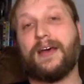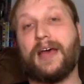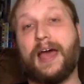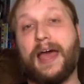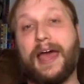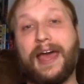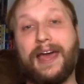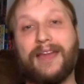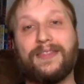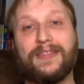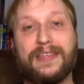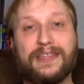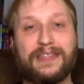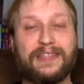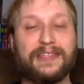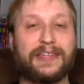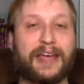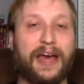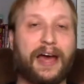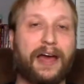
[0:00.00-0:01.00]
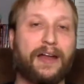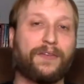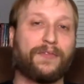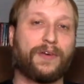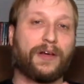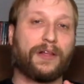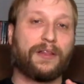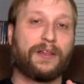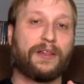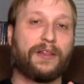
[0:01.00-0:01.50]
And this is kind of
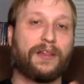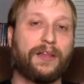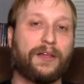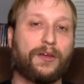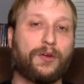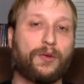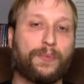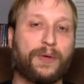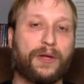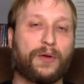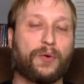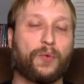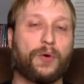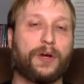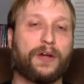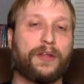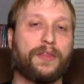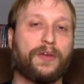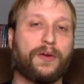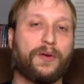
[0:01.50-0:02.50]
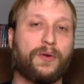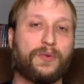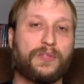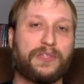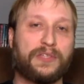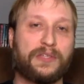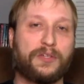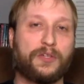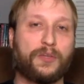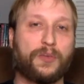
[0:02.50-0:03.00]
a little bit of one of those
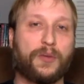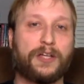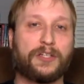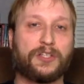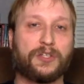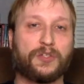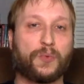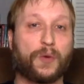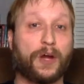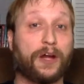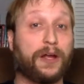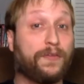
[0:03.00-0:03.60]
situations where